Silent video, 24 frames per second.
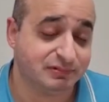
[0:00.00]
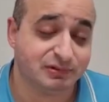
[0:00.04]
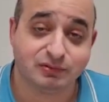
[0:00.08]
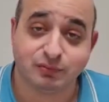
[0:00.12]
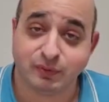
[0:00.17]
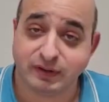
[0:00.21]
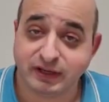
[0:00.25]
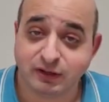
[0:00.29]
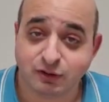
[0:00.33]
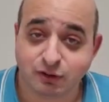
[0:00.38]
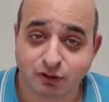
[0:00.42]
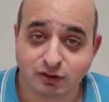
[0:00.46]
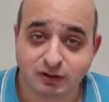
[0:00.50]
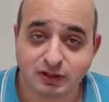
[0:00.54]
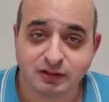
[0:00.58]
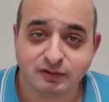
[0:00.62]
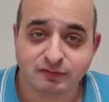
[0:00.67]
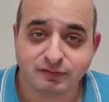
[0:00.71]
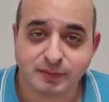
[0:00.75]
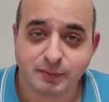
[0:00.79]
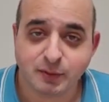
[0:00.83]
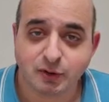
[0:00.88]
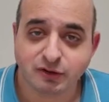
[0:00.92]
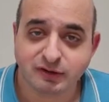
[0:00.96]
Quite cooling,
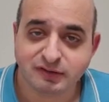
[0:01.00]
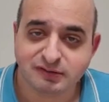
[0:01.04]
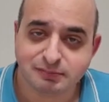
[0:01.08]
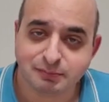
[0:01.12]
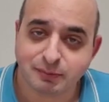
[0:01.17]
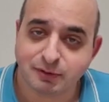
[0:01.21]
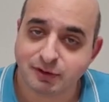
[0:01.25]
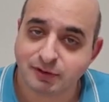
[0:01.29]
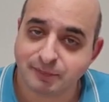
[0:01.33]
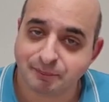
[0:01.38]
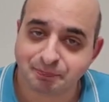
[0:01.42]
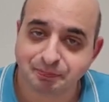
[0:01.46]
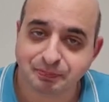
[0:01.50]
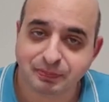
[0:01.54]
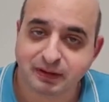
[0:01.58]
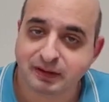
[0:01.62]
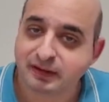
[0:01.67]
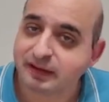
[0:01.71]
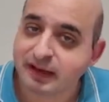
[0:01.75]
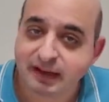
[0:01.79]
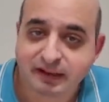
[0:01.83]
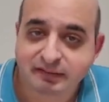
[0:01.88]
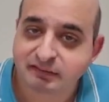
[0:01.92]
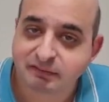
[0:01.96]
if I'm honest, but
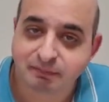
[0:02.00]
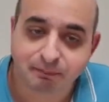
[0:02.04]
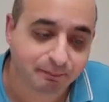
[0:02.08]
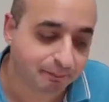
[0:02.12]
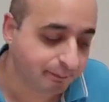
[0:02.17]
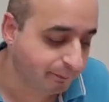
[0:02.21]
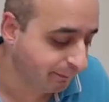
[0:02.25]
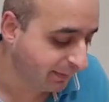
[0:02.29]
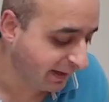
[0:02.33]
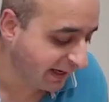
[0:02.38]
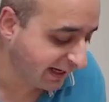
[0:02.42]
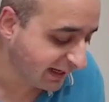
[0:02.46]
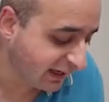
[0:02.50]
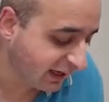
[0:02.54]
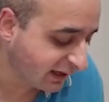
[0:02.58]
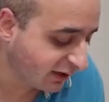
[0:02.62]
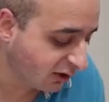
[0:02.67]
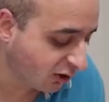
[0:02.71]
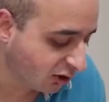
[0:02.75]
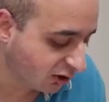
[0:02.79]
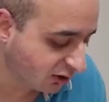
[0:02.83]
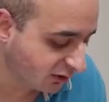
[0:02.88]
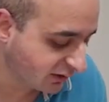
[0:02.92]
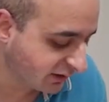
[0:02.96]
yes, mega
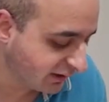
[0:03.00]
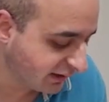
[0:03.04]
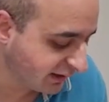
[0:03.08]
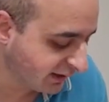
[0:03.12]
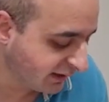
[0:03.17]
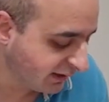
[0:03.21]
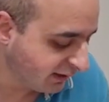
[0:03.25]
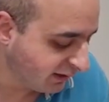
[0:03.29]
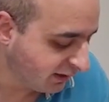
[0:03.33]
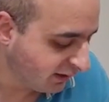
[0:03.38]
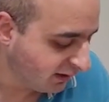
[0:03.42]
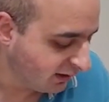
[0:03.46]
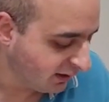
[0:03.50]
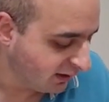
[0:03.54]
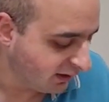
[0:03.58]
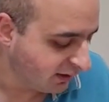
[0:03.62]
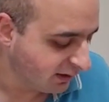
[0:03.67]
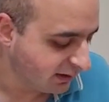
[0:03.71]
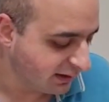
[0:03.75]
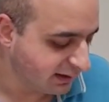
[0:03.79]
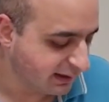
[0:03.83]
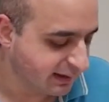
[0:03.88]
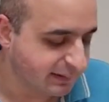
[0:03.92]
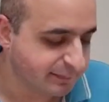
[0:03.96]
garlicky.
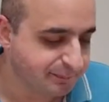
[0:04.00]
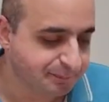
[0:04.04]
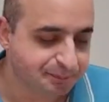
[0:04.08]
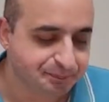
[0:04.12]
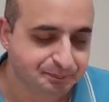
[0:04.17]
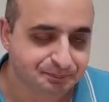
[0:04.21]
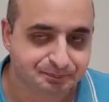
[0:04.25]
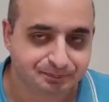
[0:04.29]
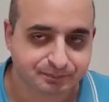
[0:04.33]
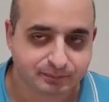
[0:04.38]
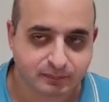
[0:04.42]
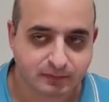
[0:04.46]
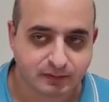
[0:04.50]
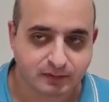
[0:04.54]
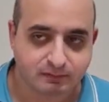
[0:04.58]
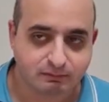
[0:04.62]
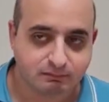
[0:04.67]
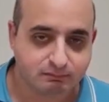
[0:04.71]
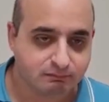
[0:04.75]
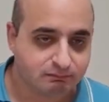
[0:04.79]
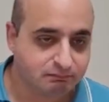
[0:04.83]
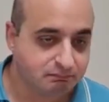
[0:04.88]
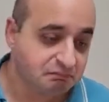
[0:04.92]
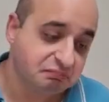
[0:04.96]

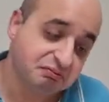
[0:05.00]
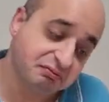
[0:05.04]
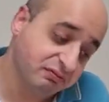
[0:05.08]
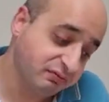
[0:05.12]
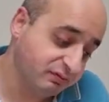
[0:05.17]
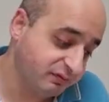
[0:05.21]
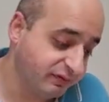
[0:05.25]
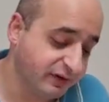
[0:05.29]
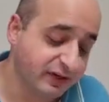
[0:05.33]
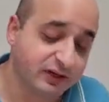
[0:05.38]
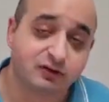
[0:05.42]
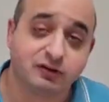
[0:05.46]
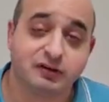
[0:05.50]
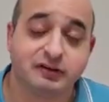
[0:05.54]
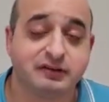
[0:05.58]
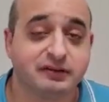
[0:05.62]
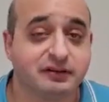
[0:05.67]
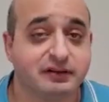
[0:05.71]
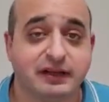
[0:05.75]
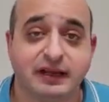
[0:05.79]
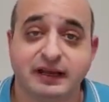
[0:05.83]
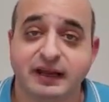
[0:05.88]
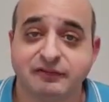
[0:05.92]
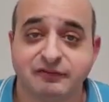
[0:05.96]
Fair dues.
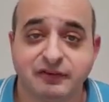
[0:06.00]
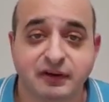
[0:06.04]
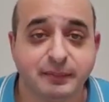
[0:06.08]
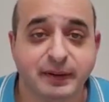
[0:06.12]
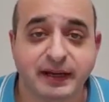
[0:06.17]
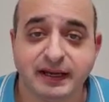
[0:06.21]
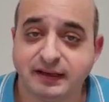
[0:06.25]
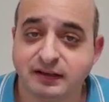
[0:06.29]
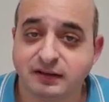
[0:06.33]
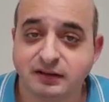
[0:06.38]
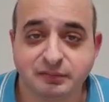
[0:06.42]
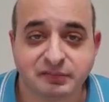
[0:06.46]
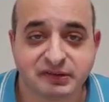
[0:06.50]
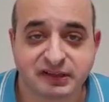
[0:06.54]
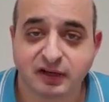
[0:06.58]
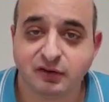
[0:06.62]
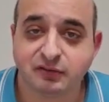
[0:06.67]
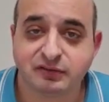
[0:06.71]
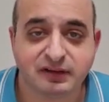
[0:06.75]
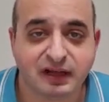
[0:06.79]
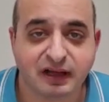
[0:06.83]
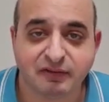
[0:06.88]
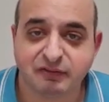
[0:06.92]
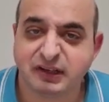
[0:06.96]
Like, if they're making it
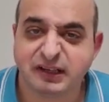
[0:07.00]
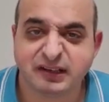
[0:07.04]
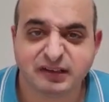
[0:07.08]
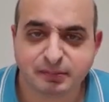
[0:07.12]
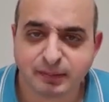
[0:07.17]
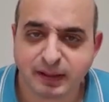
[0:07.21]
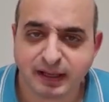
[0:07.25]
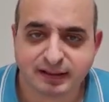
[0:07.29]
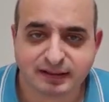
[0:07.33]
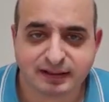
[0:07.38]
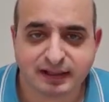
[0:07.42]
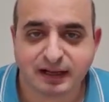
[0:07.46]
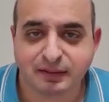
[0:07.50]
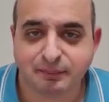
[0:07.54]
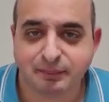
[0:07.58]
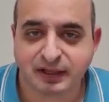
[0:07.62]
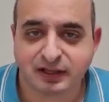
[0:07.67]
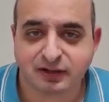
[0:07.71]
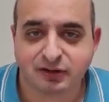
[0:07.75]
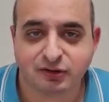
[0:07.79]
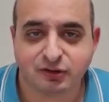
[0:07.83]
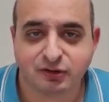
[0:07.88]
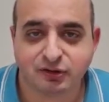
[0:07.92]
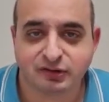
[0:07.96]
themselves, I would expect that,
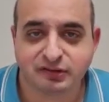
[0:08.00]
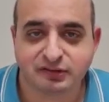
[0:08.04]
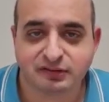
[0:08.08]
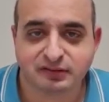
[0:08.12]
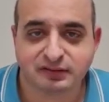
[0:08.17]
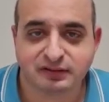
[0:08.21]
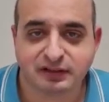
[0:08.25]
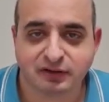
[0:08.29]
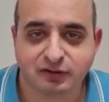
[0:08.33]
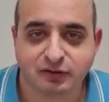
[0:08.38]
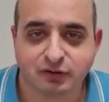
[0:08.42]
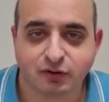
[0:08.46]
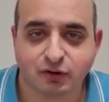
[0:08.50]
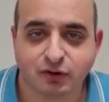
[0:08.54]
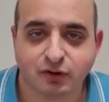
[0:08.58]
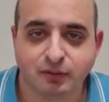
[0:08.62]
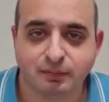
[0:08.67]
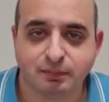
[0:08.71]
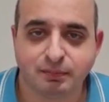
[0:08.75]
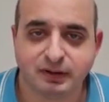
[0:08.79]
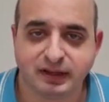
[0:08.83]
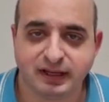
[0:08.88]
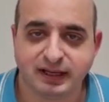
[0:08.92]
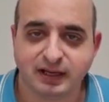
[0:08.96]
because they're
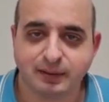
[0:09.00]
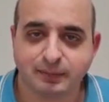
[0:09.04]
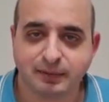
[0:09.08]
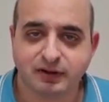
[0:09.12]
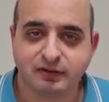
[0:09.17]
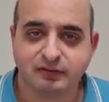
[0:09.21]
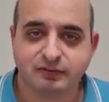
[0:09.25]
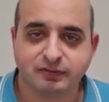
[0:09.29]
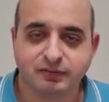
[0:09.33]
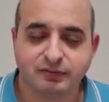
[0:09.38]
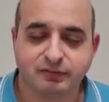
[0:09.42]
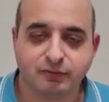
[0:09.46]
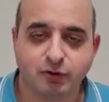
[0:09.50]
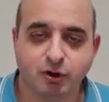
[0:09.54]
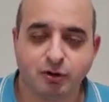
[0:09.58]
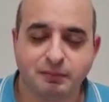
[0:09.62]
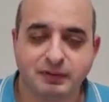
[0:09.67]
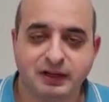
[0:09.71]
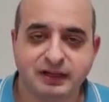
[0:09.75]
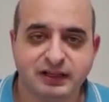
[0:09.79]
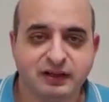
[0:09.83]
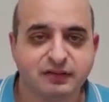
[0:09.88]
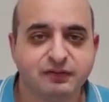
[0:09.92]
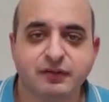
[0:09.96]
not playing about the
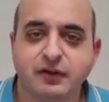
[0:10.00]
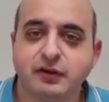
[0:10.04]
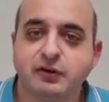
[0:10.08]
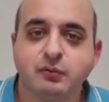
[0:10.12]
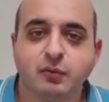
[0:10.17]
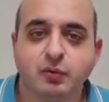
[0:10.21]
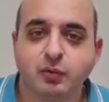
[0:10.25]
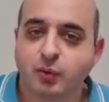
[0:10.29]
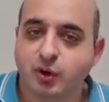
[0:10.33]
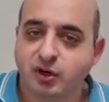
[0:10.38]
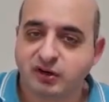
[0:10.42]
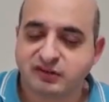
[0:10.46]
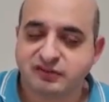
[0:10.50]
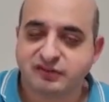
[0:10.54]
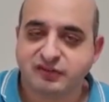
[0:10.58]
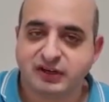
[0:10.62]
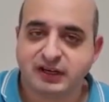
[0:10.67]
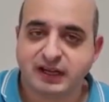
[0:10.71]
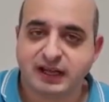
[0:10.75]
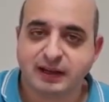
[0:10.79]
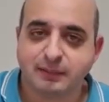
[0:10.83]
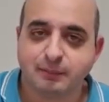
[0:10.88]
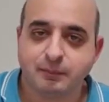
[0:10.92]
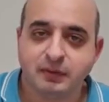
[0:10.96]
formula. They found what works for
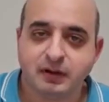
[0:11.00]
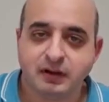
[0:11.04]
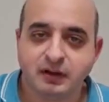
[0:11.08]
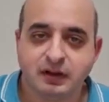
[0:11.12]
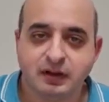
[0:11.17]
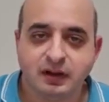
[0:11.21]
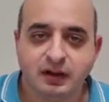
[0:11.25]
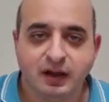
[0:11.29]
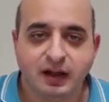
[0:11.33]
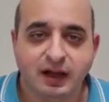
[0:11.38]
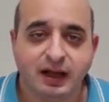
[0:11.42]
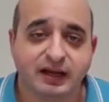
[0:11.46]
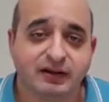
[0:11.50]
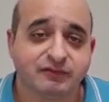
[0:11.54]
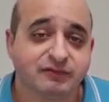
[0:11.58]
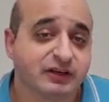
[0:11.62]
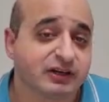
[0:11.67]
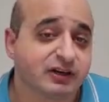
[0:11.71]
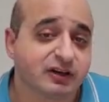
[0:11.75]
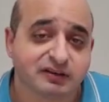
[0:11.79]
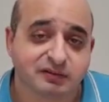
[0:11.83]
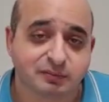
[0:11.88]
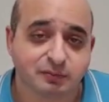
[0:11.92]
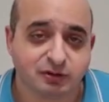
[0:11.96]
them, and if the
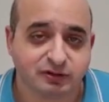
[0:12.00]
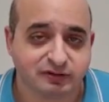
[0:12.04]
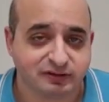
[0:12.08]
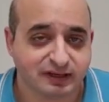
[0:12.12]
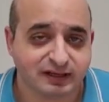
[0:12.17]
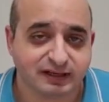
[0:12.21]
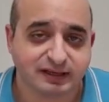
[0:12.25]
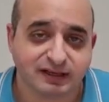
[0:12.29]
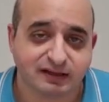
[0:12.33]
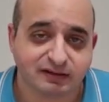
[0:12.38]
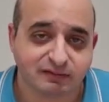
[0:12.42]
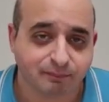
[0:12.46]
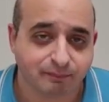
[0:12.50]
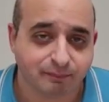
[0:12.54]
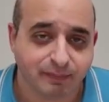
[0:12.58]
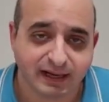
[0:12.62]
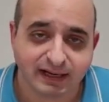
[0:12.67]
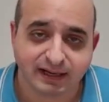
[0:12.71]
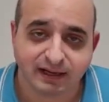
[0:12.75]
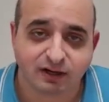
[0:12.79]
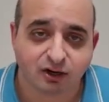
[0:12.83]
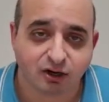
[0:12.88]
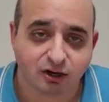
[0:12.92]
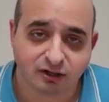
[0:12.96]
customers like it
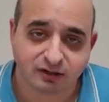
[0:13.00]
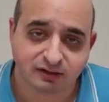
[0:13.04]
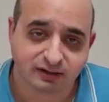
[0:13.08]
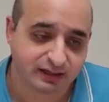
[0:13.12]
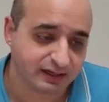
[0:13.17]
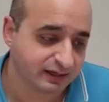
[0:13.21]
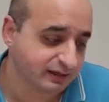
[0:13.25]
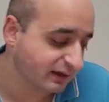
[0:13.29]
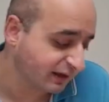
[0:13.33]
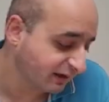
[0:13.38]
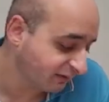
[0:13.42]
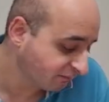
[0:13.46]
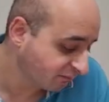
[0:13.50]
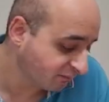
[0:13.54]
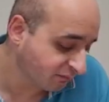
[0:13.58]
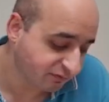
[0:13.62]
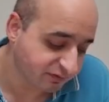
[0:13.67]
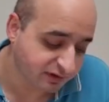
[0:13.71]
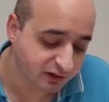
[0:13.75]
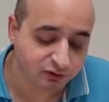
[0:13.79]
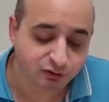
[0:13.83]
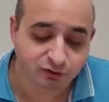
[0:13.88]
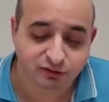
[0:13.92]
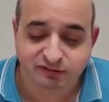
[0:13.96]
mega garlicky, then
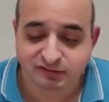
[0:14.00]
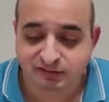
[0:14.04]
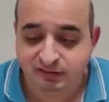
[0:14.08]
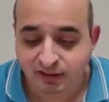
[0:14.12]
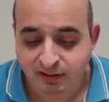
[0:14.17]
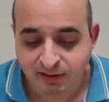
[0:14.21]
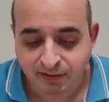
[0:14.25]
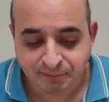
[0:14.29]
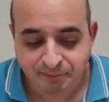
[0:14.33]
fair dues.